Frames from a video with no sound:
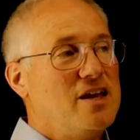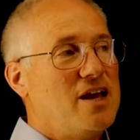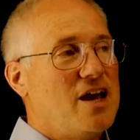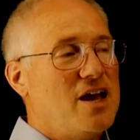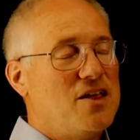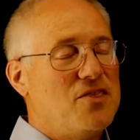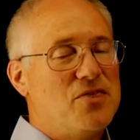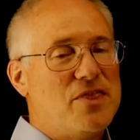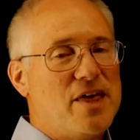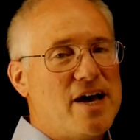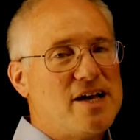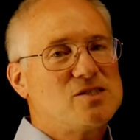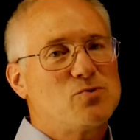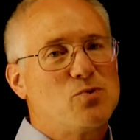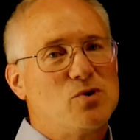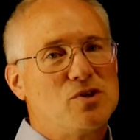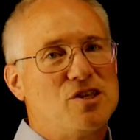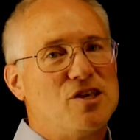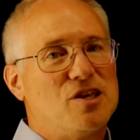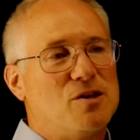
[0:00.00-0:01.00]
and that's
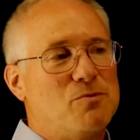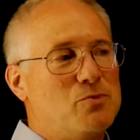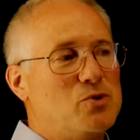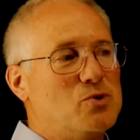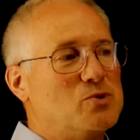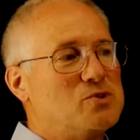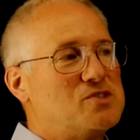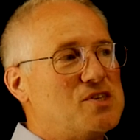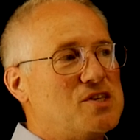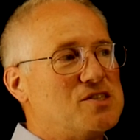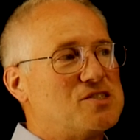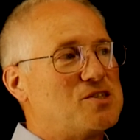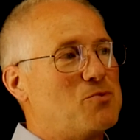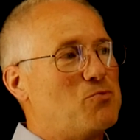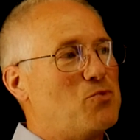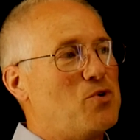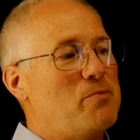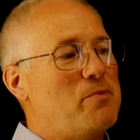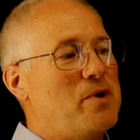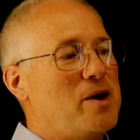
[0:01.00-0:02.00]
what the immune
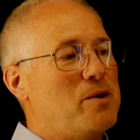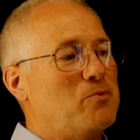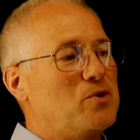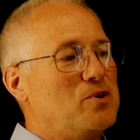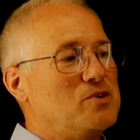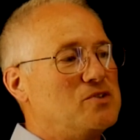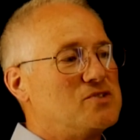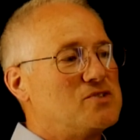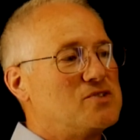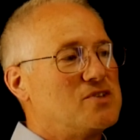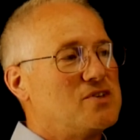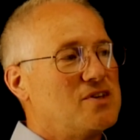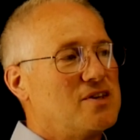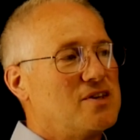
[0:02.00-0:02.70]
system remembers.